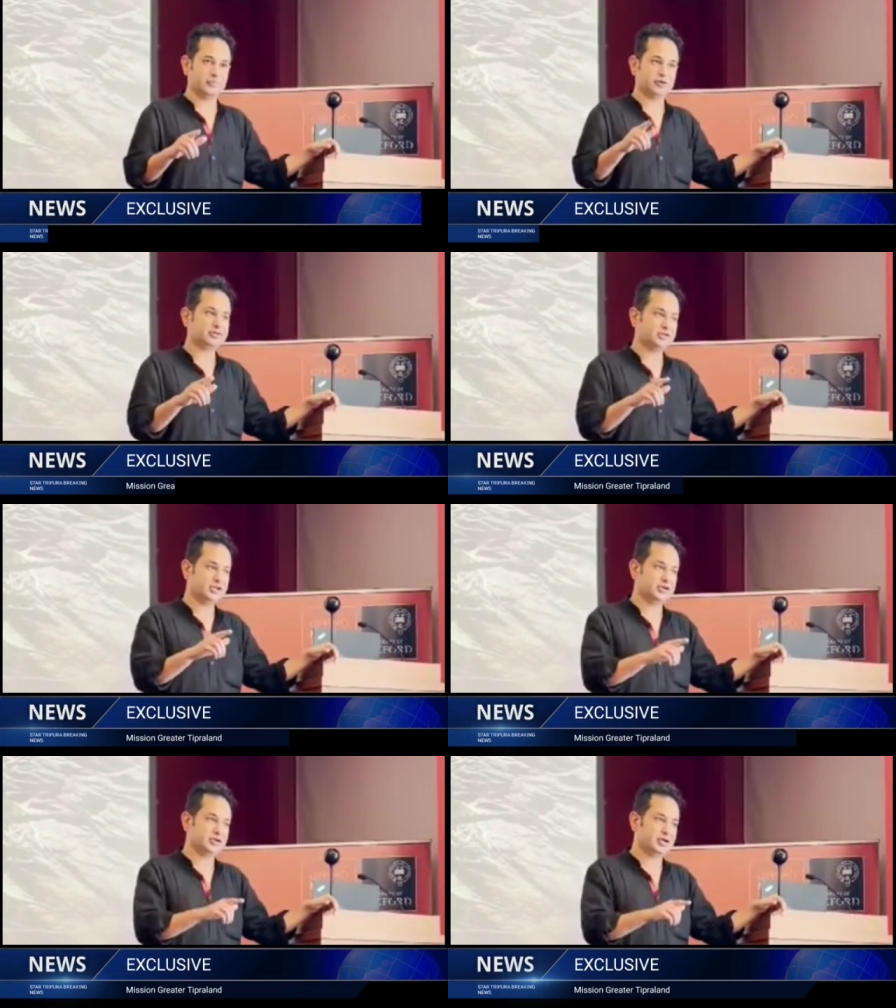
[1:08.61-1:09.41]
because
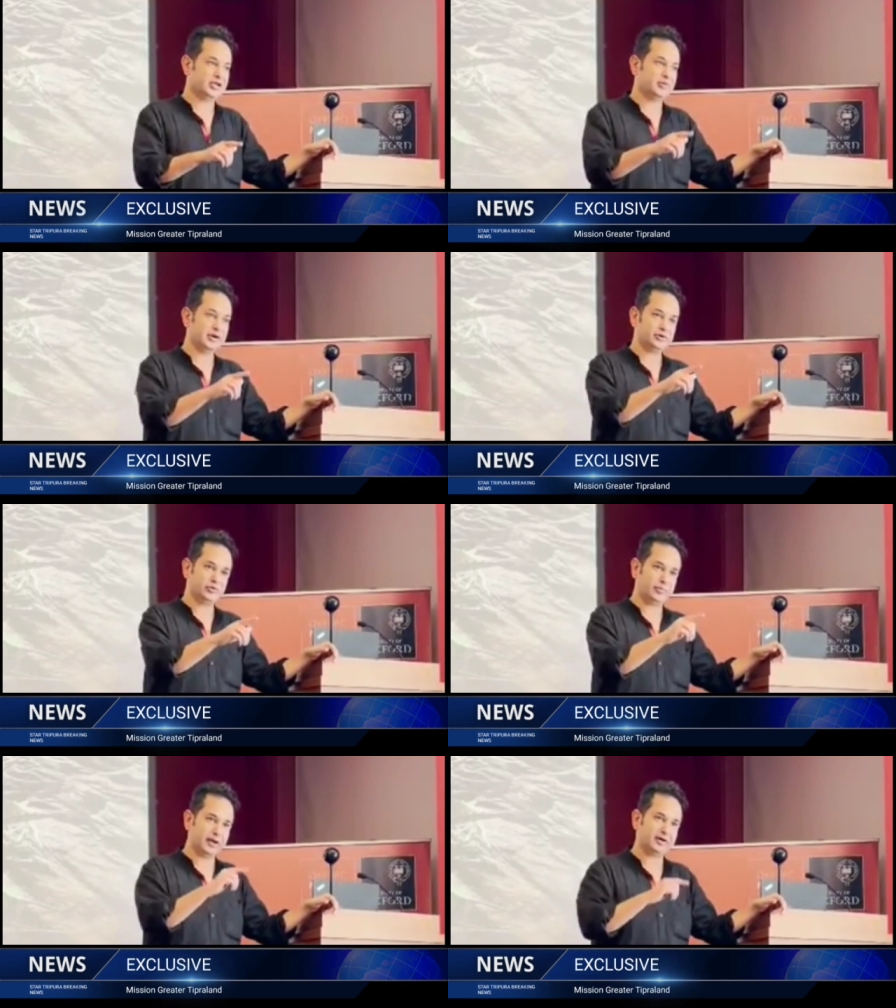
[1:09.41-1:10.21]
he went
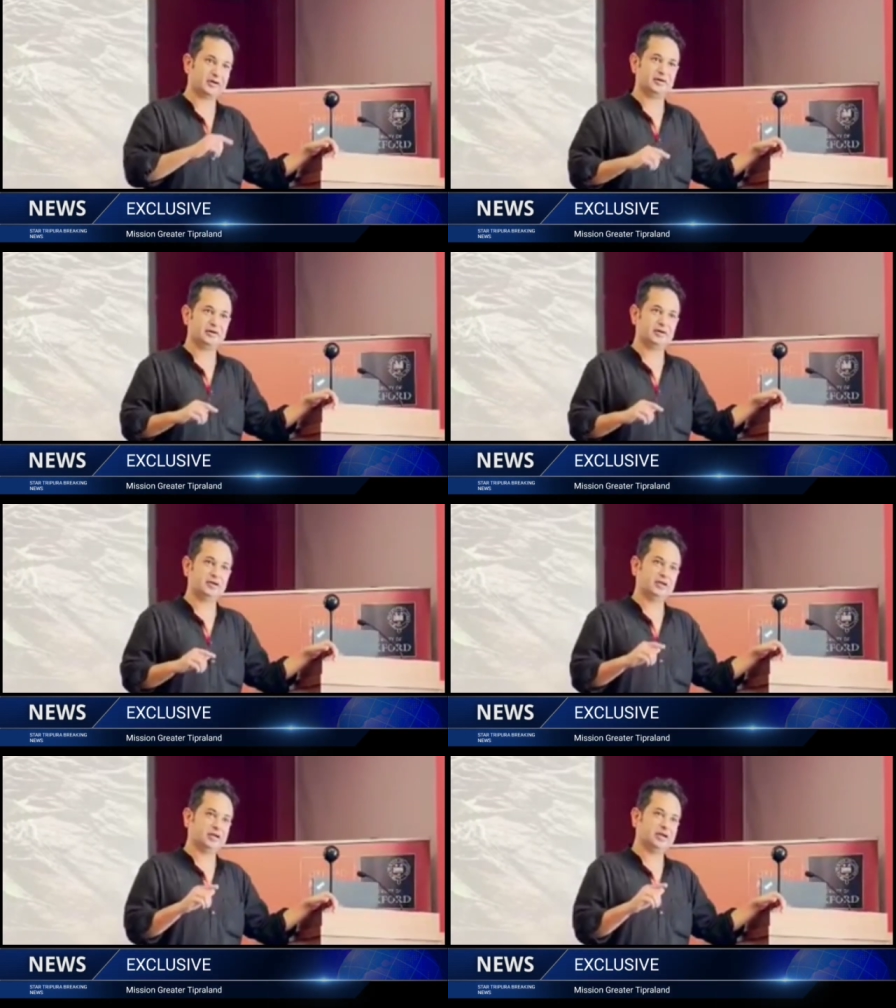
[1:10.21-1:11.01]
to America
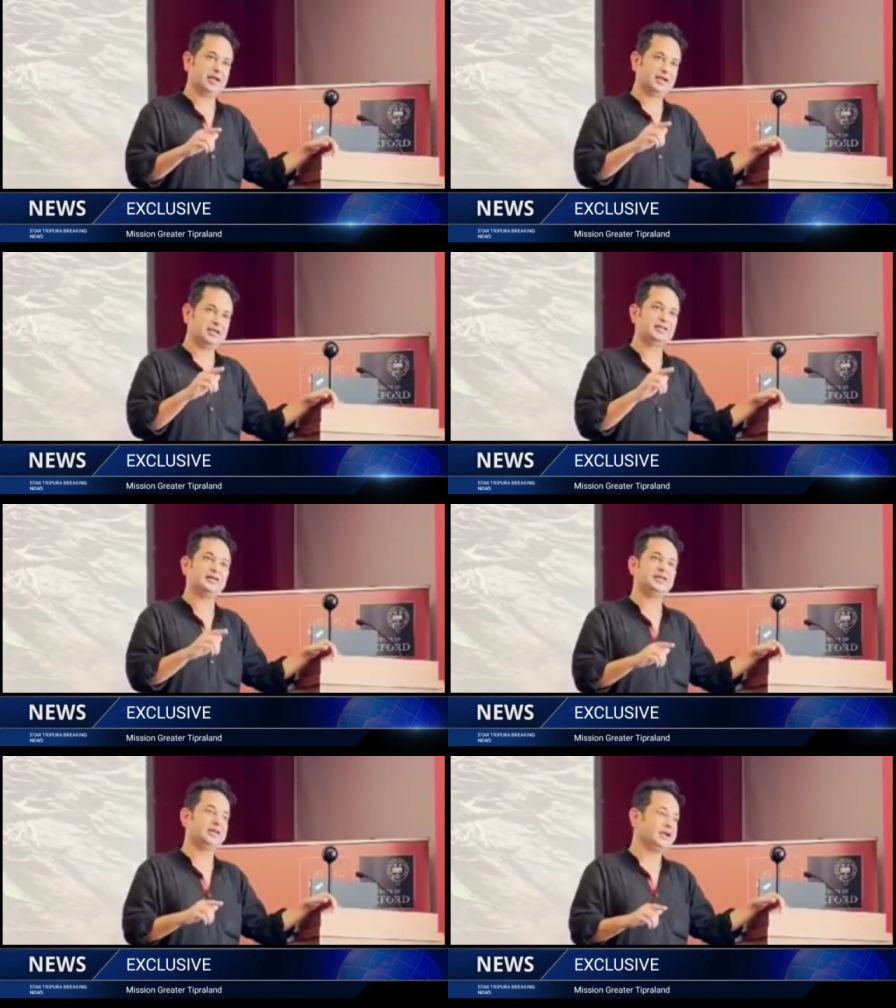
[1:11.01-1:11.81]
in
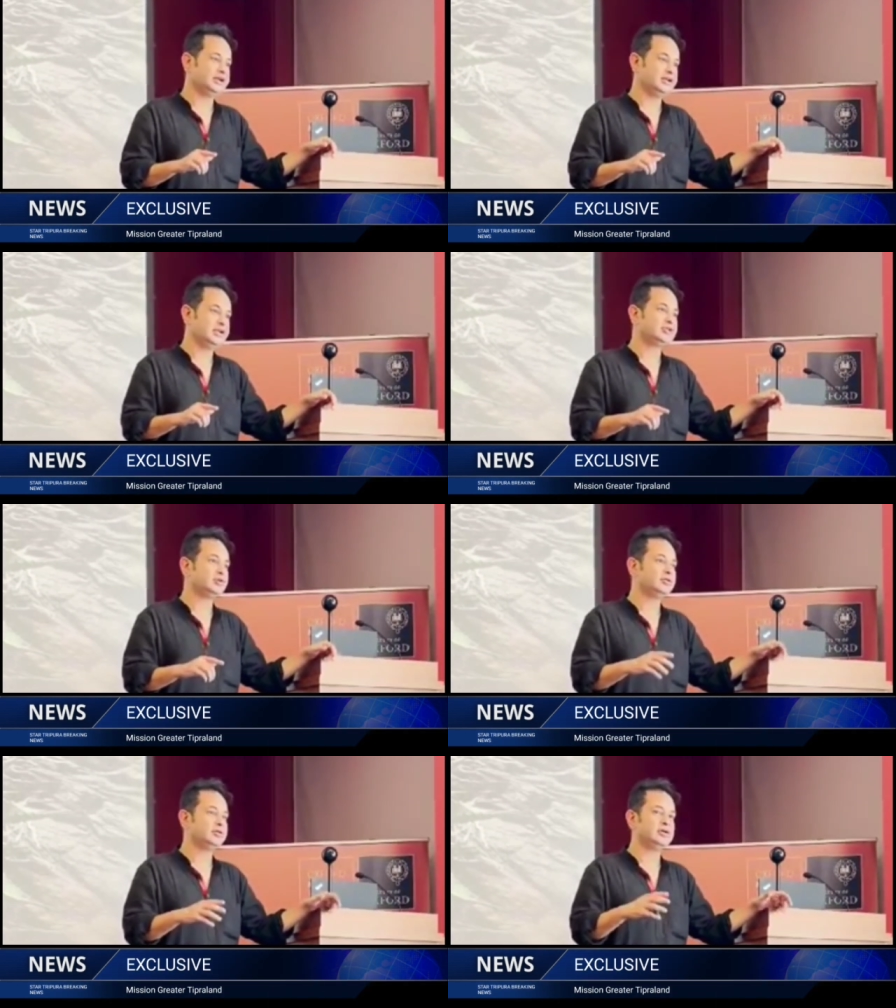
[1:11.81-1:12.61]
1939, he
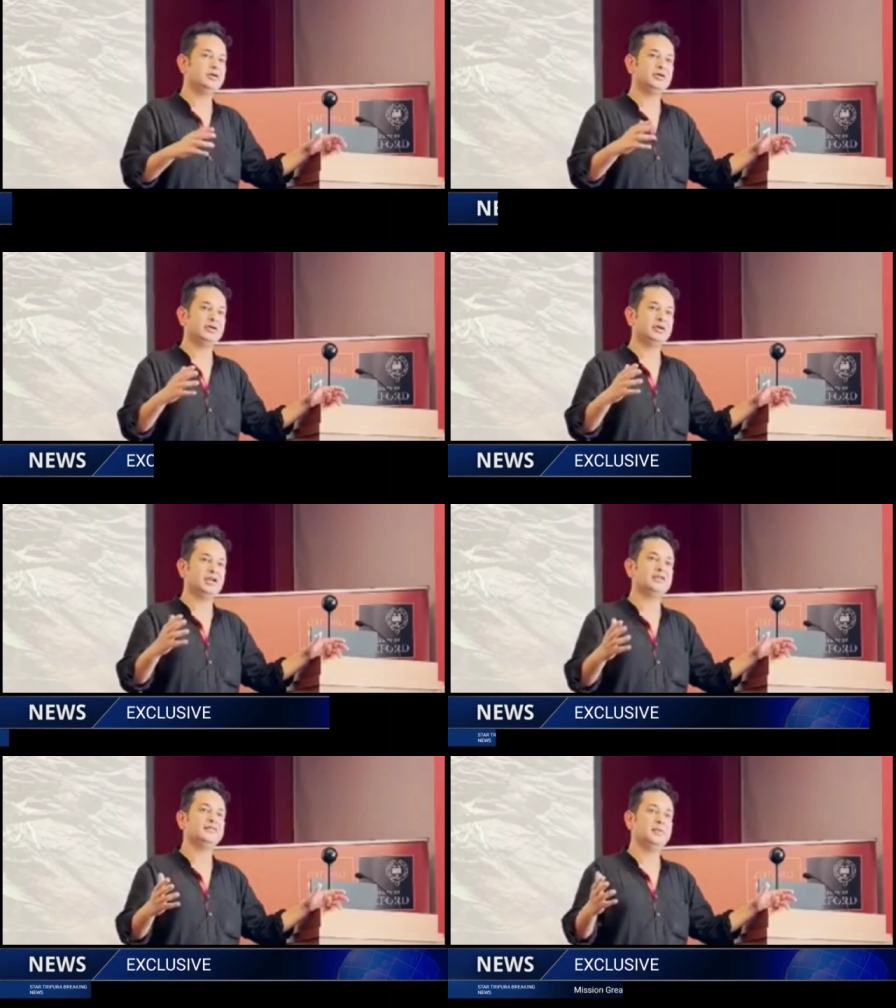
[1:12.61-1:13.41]
saw the
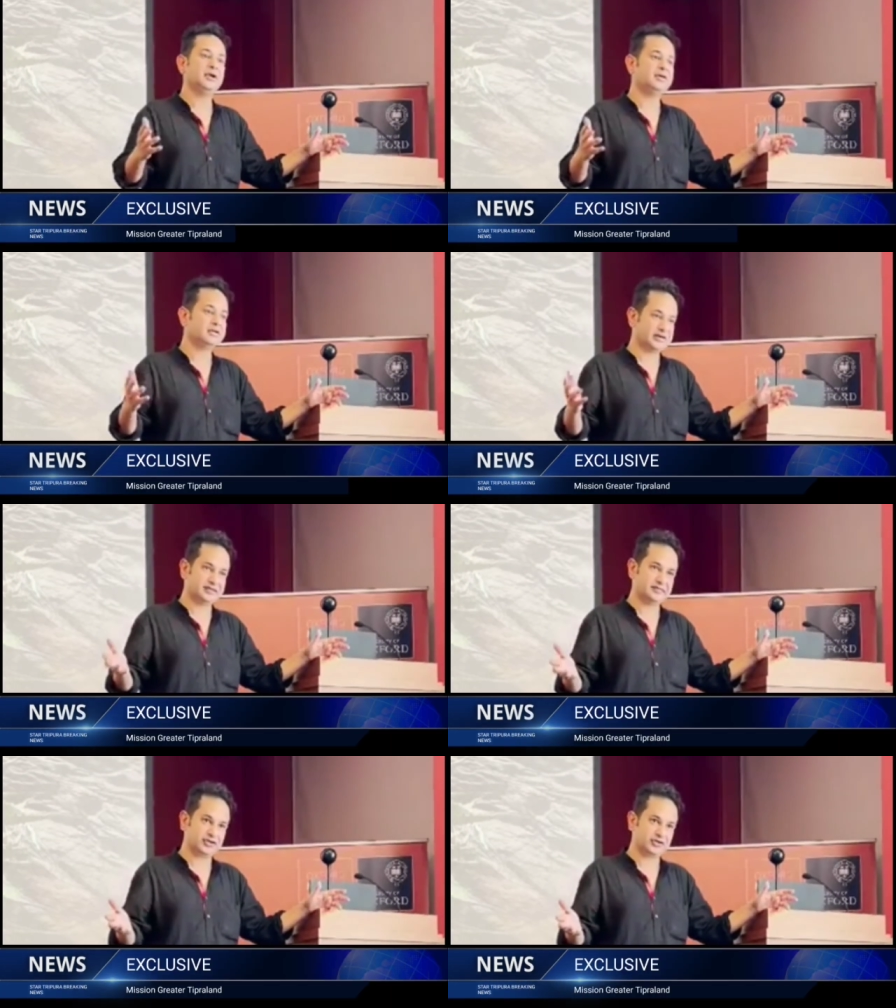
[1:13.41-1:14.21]
Native American
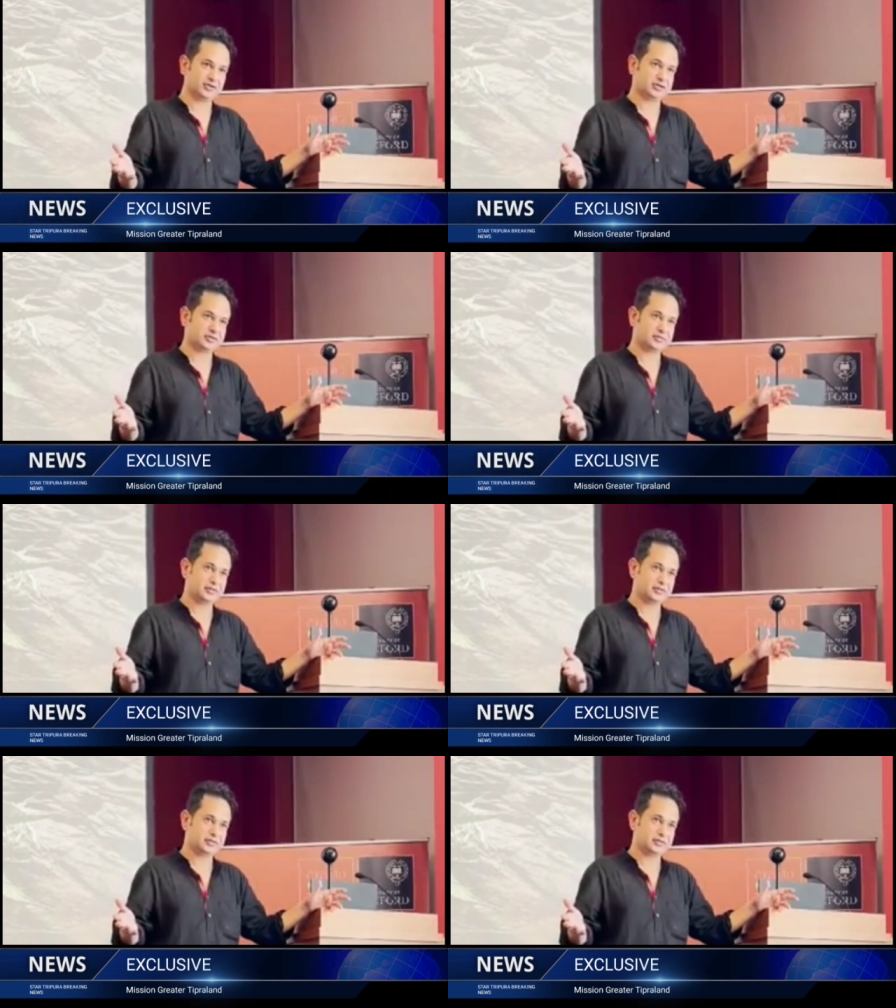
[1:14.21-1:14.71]
reservations.